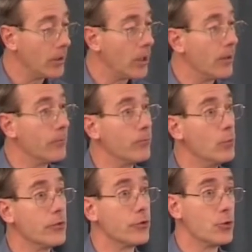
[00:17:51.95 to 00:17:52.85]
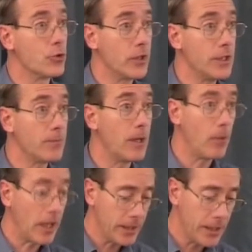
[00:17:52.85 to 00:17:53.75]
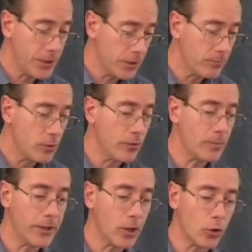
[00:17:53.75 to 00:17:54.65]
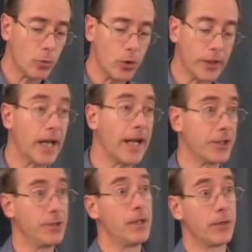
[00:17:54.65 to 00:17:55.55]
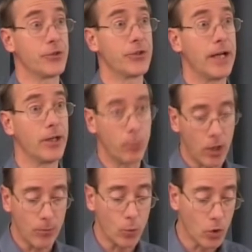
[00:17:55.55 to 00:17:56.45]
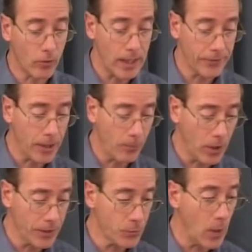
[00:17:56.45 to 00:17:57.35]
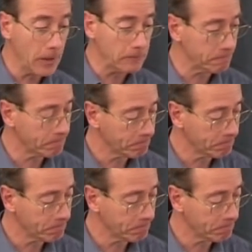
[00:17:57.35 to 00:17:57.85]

uh, moving through trees by brachiation, moving by knuckle walking, and actually being able to stand upright and walk around upright as well.